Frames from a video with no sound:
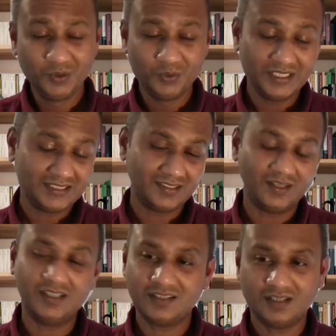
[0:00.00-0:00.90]
worked
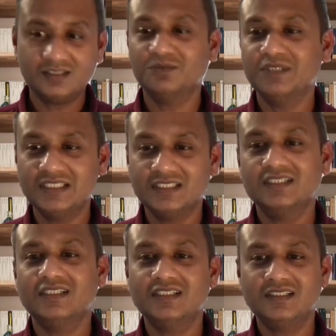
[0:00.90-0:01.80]
across lots of
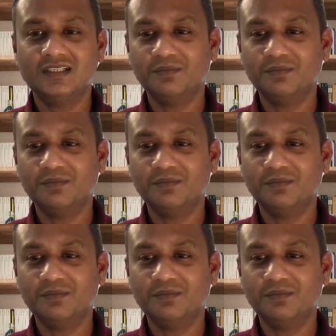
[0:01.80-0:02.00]
businesses,